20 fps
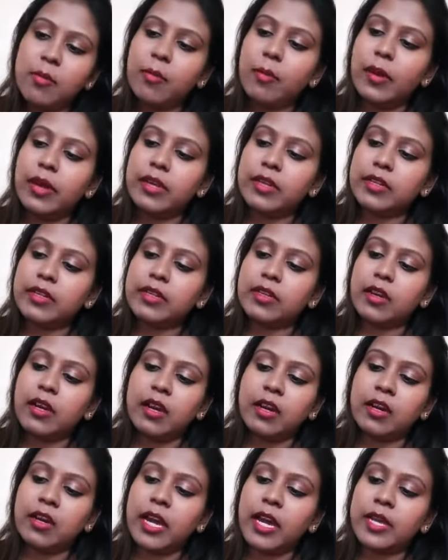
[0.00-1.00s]
But
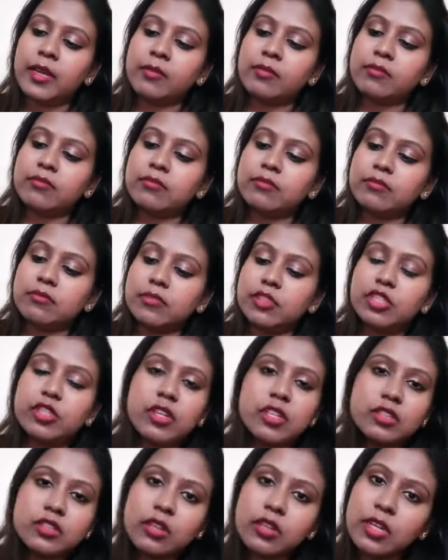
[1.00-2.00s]
uh, I'm
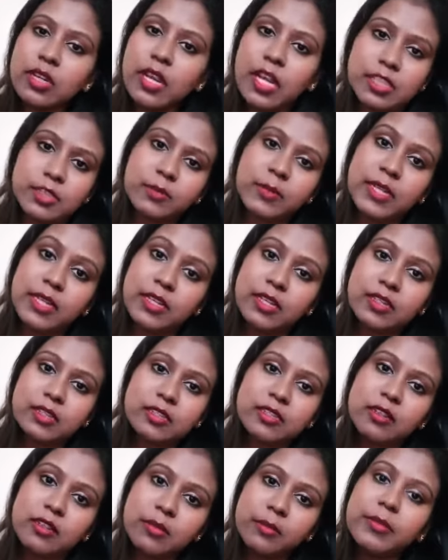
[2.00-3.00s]
sure it's gonna last me at
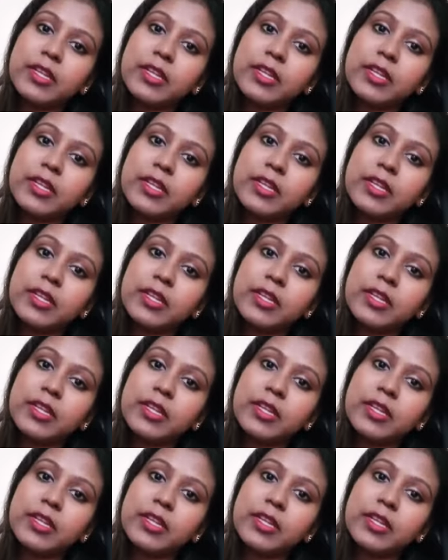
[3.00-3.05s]
least